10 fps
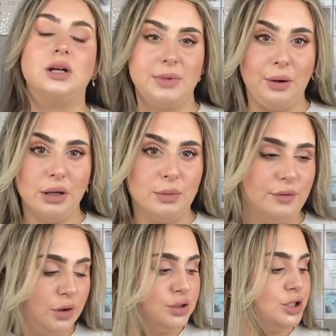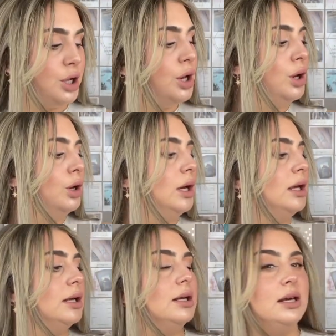So I'm now going to move on to
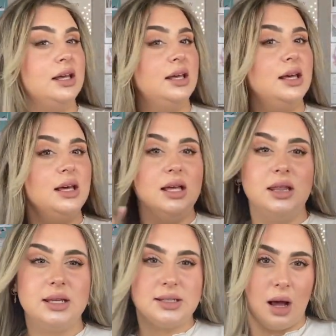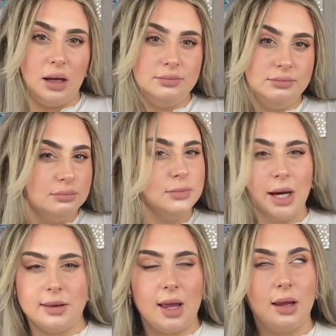this arm,
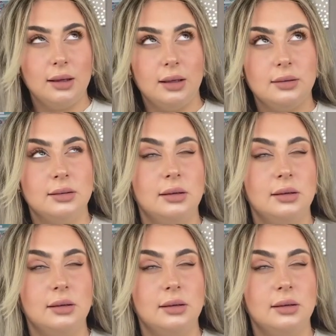I think